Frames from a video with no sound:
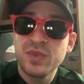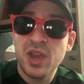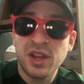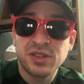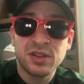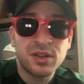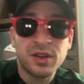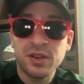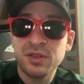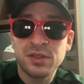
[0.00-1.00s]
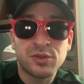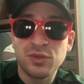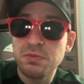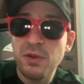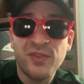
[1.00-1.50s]
It's going to hurt the
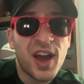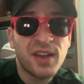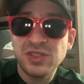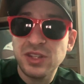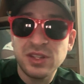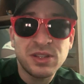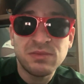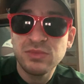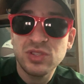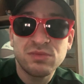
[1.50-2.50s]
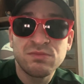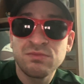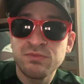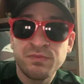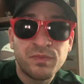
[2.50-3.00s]
group of five teams,
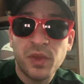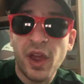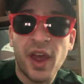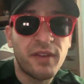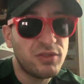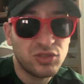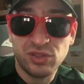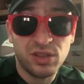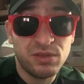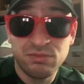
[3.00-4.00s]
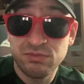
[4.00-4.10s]
obviously.